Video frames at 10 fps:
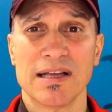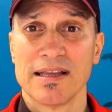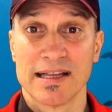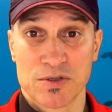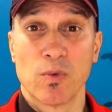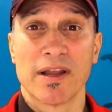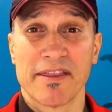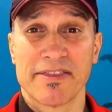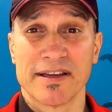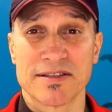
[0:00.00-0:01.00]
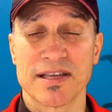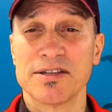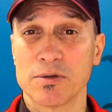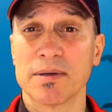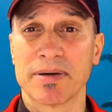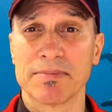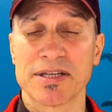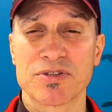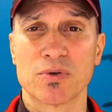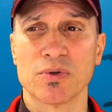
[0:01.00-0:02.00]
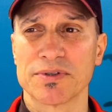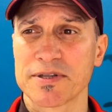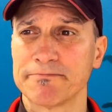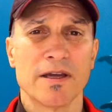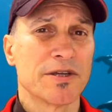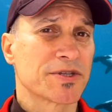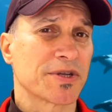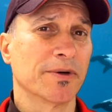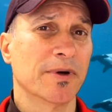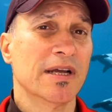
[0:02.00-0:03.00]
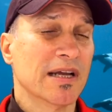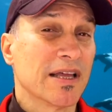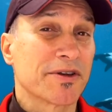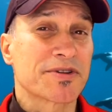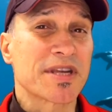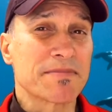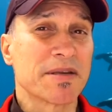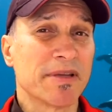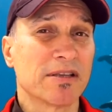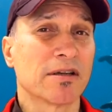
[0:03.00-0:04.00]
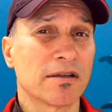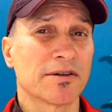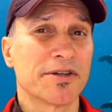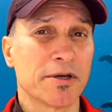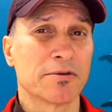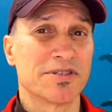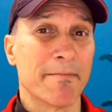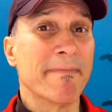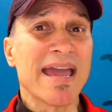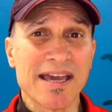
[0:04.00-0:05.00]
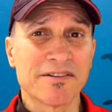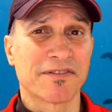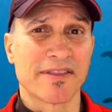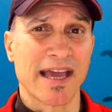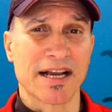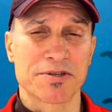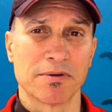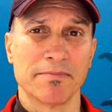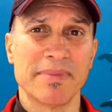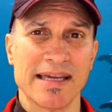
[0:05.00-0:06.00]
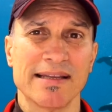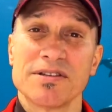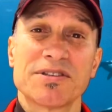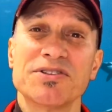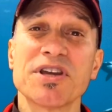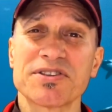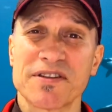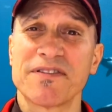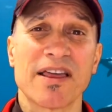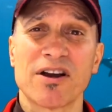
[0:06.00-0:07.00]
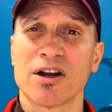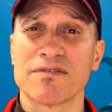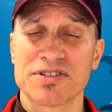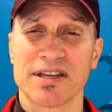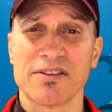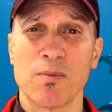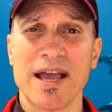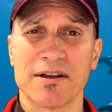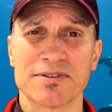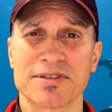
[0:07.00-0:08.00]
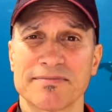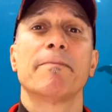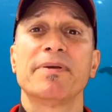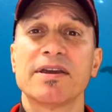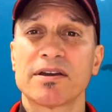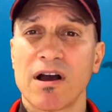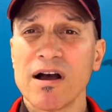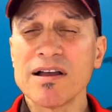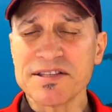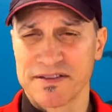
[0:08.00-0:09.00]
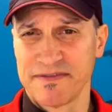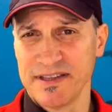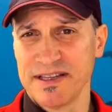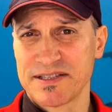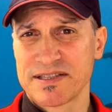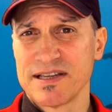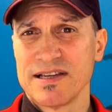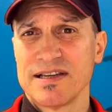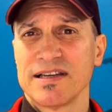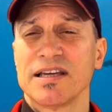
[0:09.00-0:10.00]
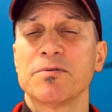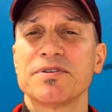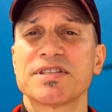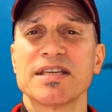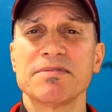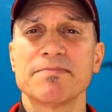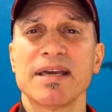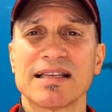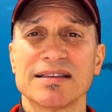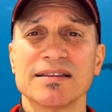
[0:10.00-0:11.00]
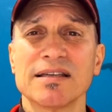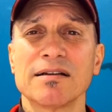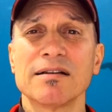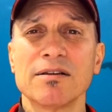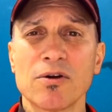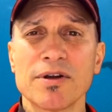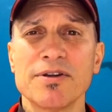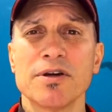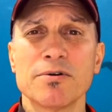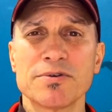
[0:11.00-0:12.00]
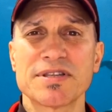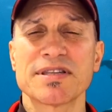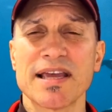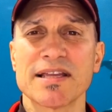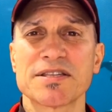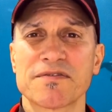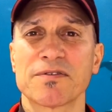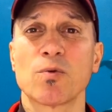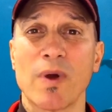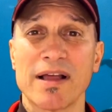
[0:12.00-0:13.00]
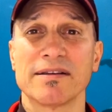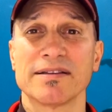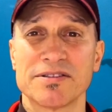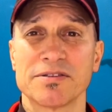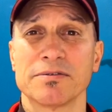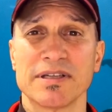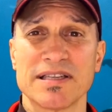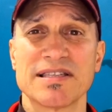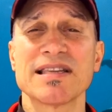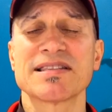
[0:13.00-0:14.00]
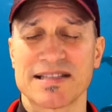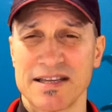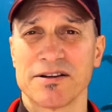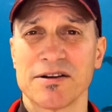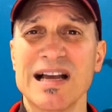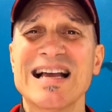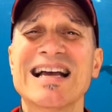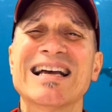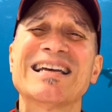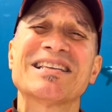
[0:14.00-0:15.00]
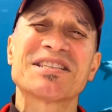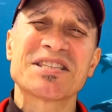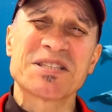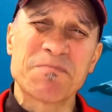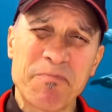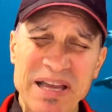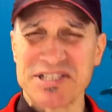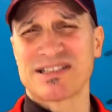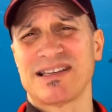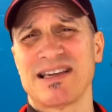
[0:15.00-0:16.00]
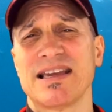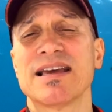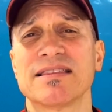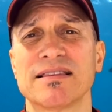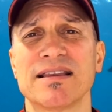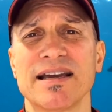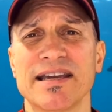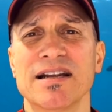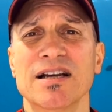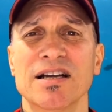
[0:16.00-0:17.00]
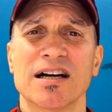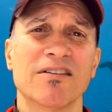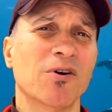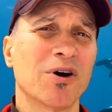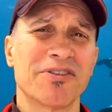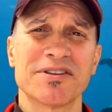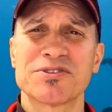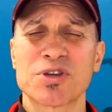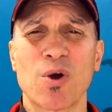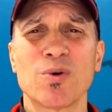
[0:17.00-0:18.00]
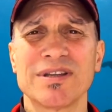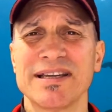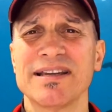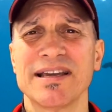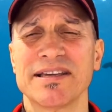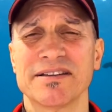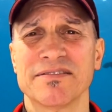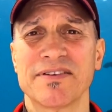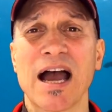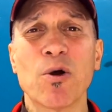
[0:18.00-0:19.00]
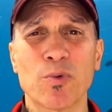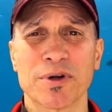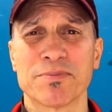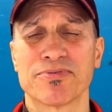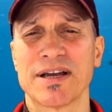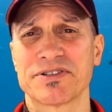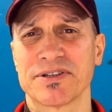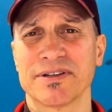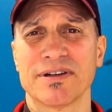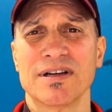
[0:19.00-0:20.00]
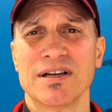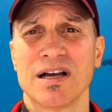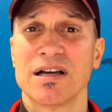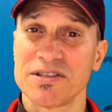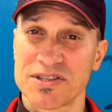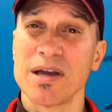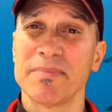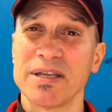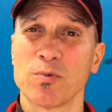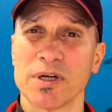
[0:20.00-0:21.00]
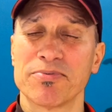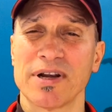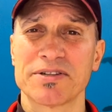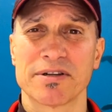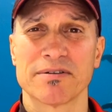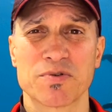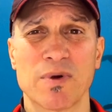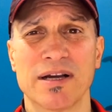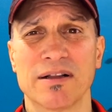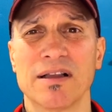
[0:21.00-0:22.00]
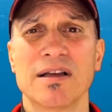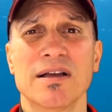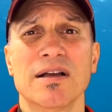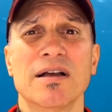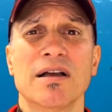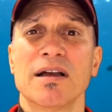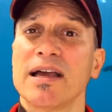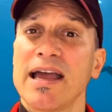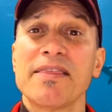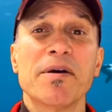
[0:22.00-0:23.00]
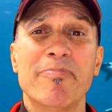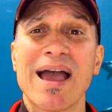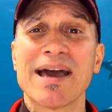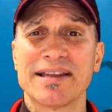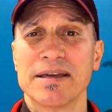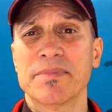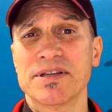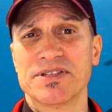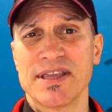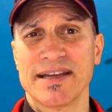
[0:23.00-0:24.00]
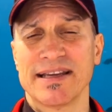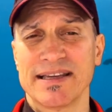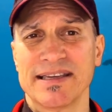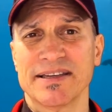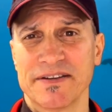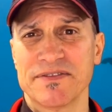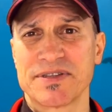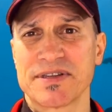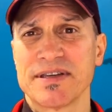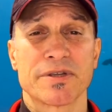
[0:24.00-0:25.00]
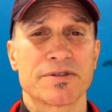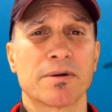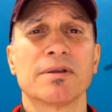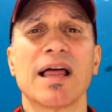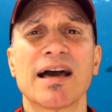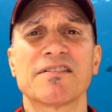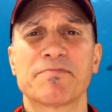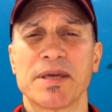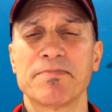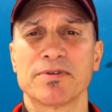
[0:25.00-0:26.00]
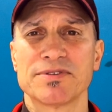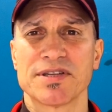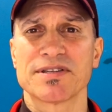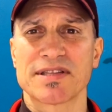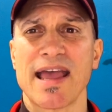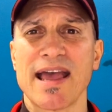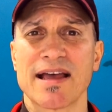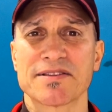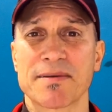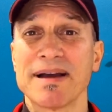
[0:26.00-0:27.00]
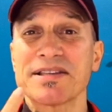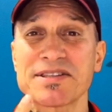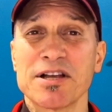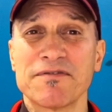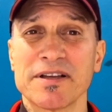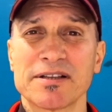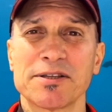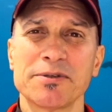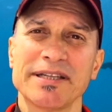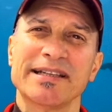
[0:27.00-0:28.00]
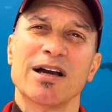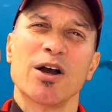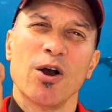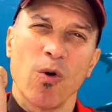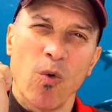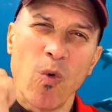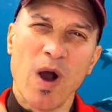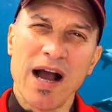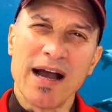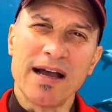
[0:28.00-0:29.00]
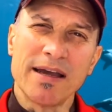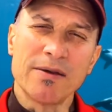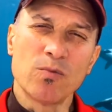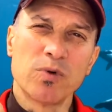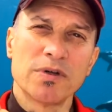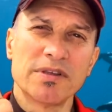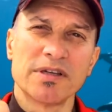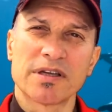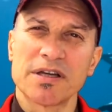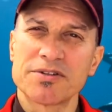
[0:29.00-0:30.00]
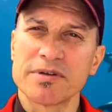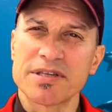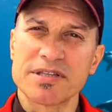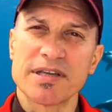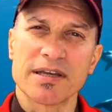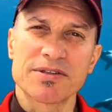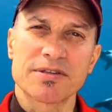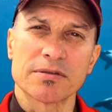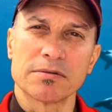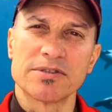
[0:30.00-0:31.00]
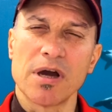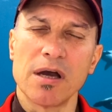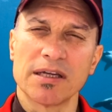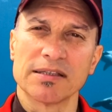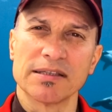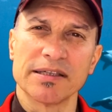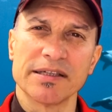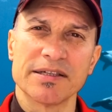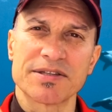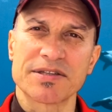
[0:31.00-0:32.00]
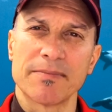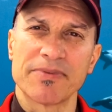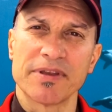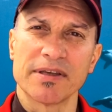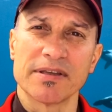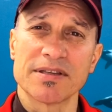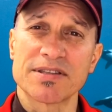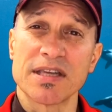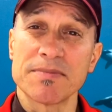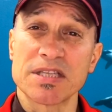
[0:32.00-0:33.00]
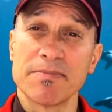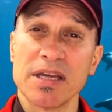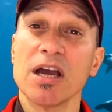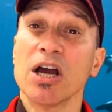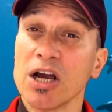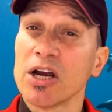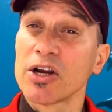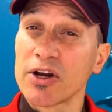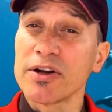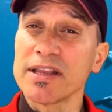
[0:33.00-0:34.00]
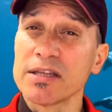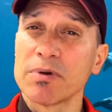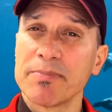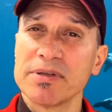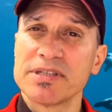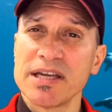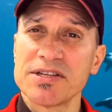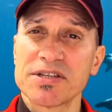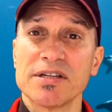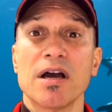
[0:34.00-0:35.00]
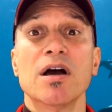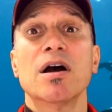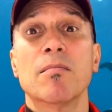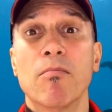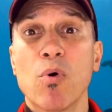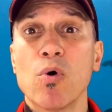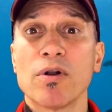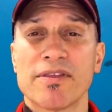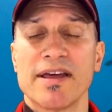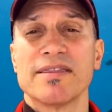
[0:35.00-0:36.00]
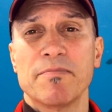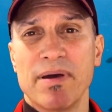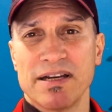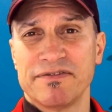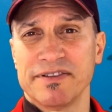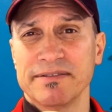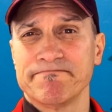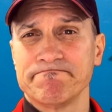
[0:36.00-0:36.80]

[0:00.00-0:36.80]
That's one of the things they do at public schools. So there seems to be little or no demand for the actual meat to justify the harvesting of the whales. Because of this, it would seem to make little or no sense for whaling to exist here, especially in the light of all the totally negative outward pressure and some inward pressure as well, and the bad image that it gives. So, a lot of people just ask, myself included, why would the country stick so doggedly to something that seems to be hurting the reputation more than the benefit?